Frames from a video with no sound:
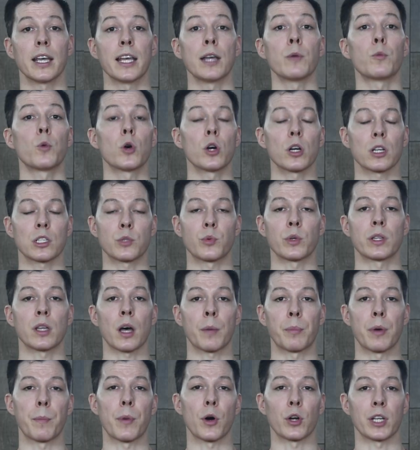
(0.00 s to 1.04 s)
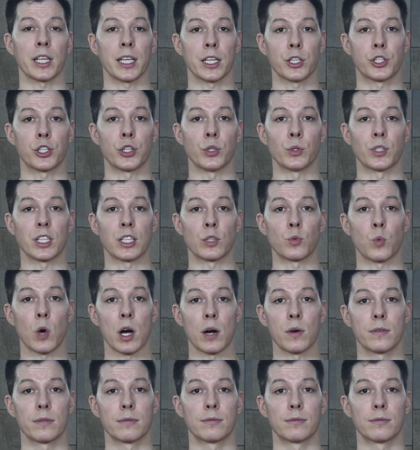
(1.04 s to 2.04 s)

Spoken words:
it works with upper body issues as well.